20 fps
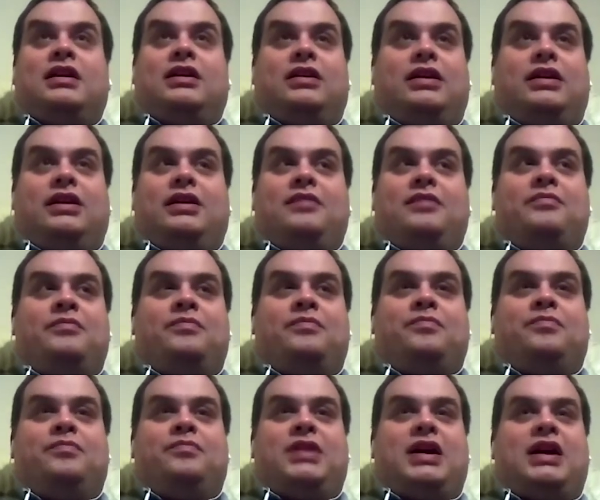
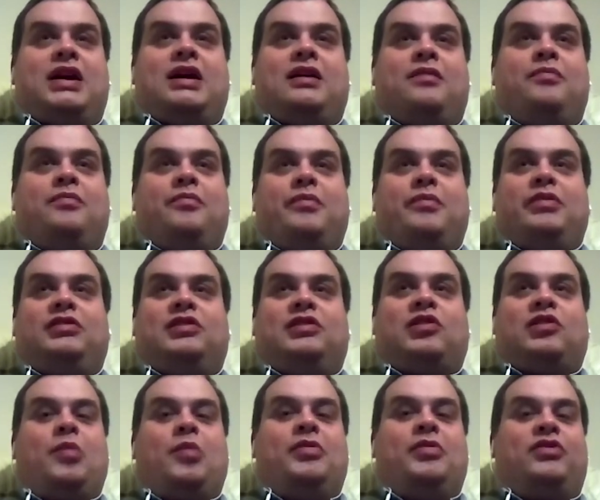Yeah, Mr.
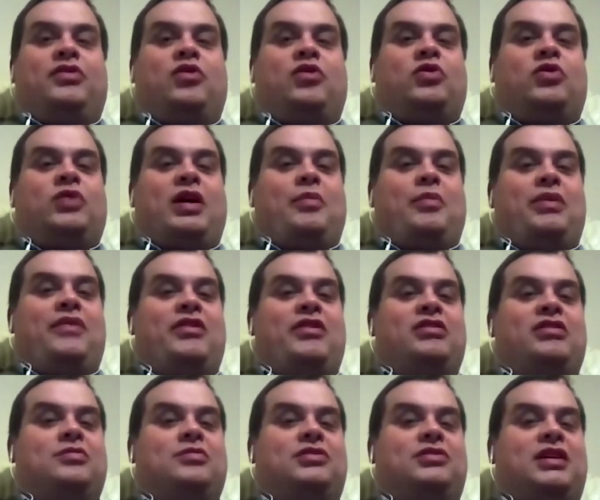Coleman, of course, had one of those
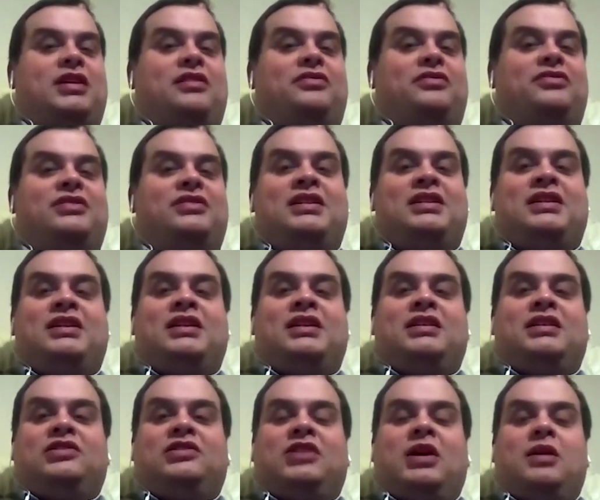himself.
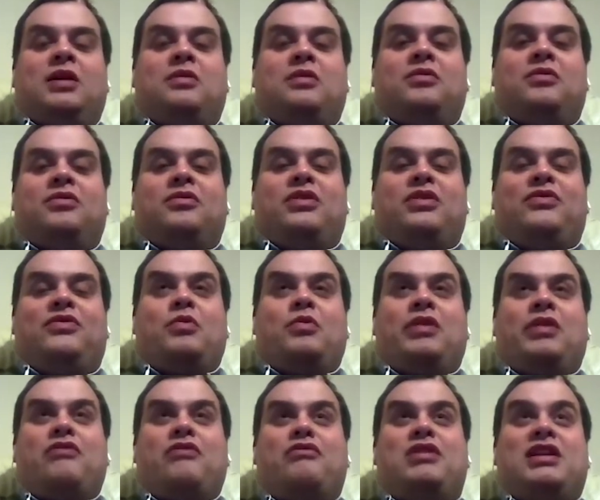So if you
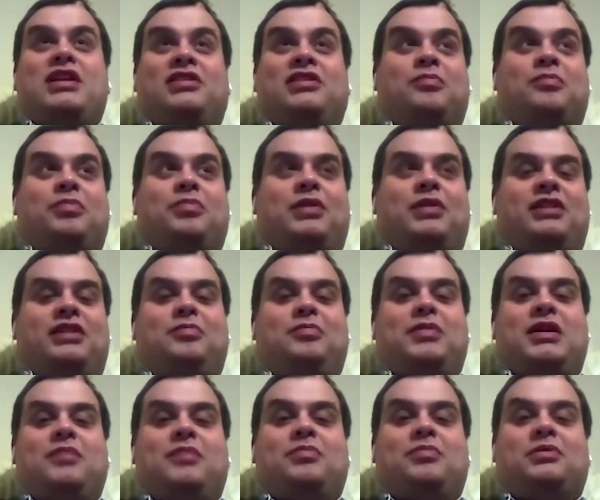want to really surprise
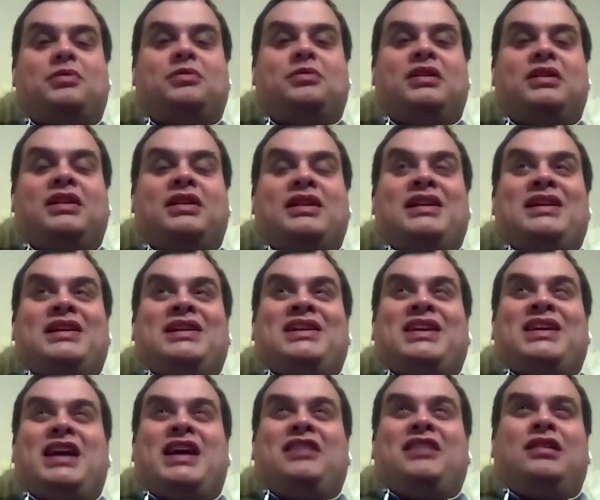people,
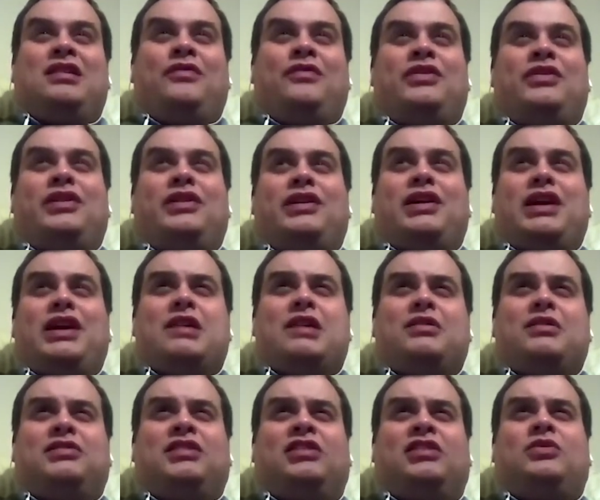get yourself a
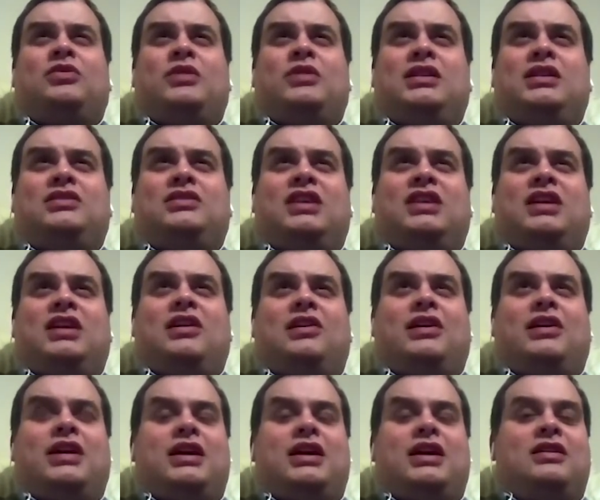620
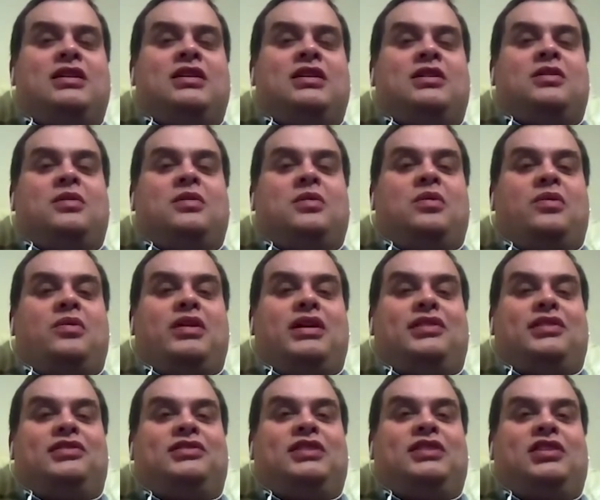Ti or a
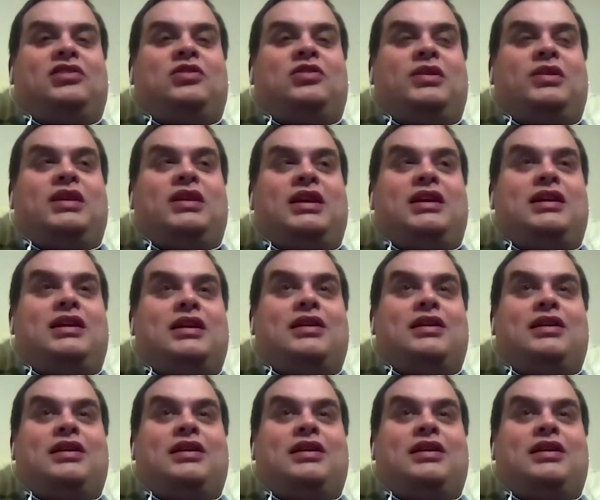620